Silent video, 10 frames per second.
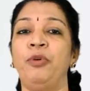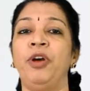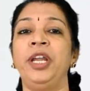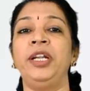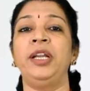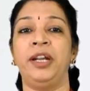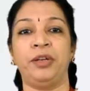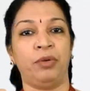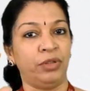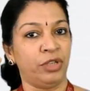point I
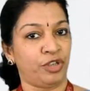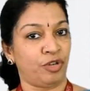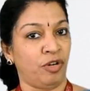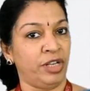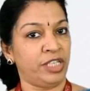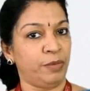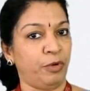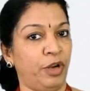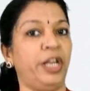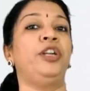told you the strongest
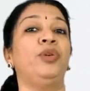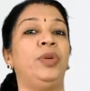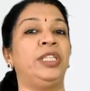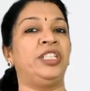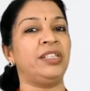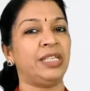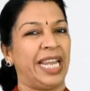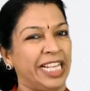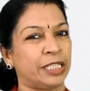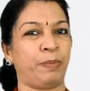point you will just
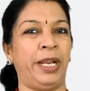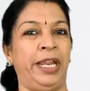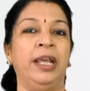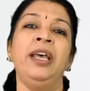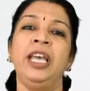explain.